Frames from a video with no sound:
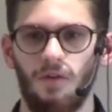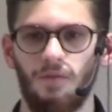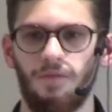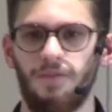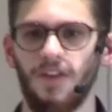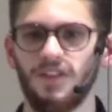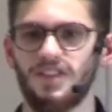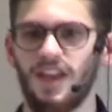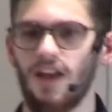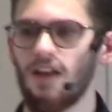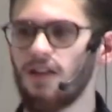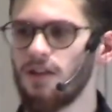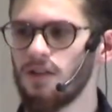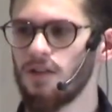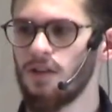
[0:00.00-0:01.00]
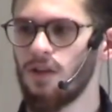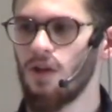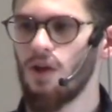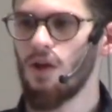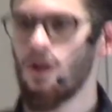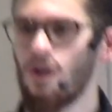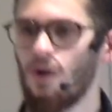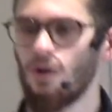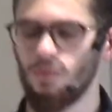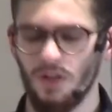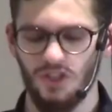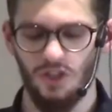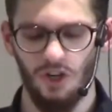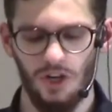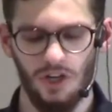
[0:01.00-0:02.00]
felt ill or
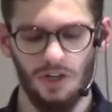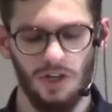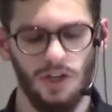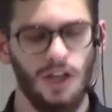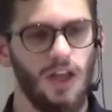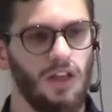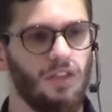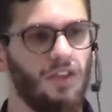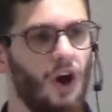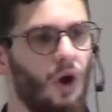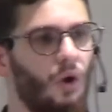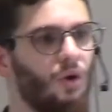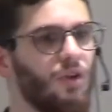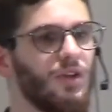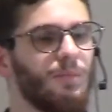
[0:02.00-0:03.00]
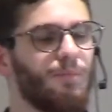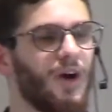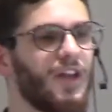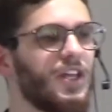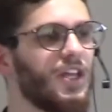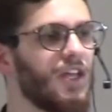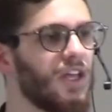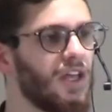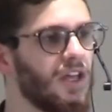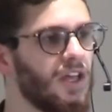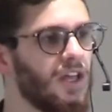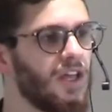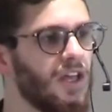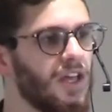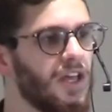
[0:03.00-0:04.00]
was hurt, the whole body
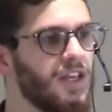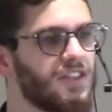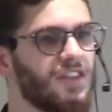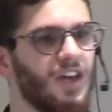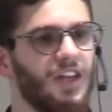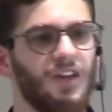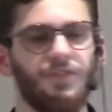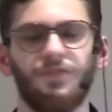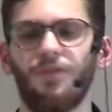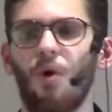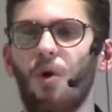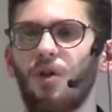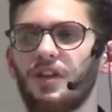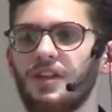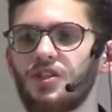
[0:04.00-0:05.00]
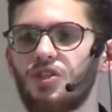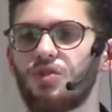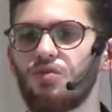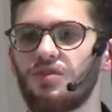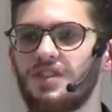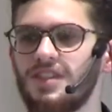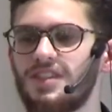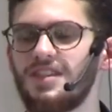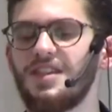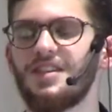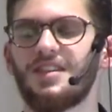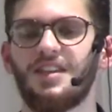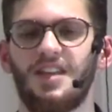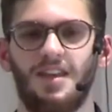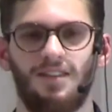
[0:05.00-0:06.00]
is going to fall into disease
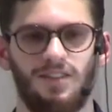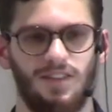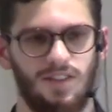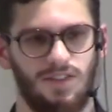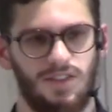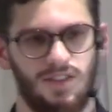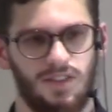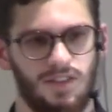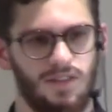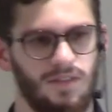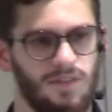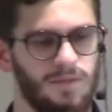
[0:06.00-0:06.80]
and illness.